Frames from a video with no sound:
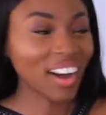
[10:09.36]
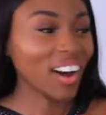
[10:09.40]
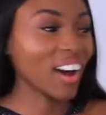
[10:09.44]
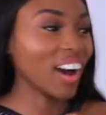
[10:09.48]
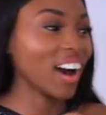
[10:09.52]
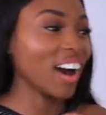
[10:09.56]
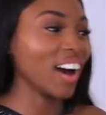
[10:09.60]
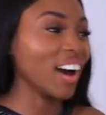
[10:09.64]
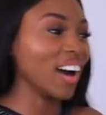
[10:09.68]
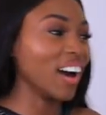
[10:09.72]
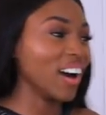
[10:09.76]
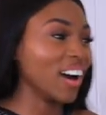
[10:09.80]

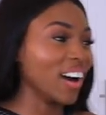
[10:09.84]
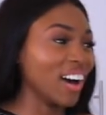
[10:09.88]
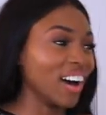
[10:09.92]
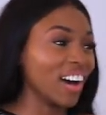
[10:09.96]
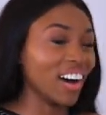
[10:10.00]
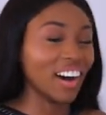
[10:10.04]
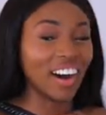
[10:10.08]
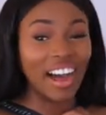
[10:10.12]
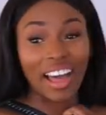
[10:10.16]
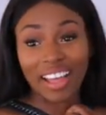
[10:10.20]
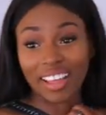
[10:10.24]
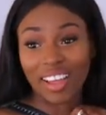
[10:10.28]

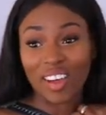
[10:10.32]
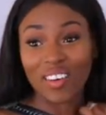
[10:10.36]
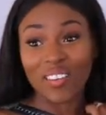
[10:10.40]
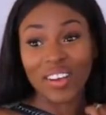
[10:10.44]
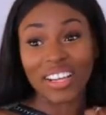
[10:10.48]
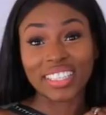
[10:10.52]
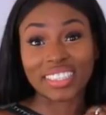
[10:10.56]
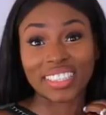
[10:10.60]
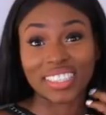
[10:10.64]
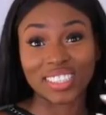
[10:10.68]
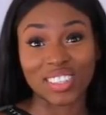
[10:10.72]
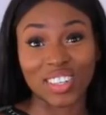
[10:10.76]
Oh, I can't
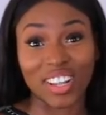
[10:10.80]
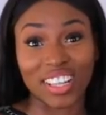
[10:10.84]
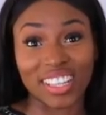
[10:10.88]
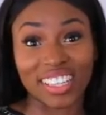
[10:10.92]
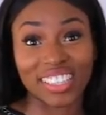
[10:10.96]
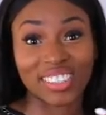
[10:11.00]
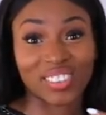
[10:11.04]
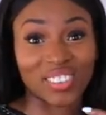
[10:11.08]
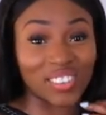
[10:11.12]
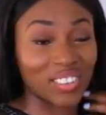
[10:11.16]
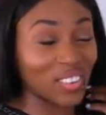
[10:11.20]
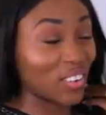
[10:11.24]
wait to try
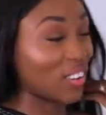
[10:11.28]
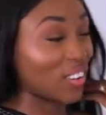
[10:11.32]
this one